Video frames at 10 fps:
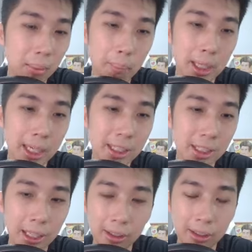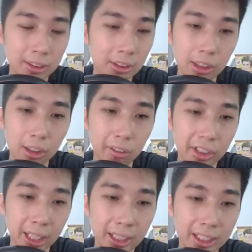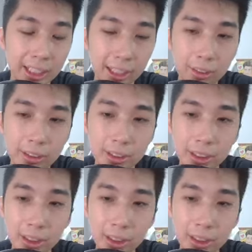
behind here like a lot of the other layouts.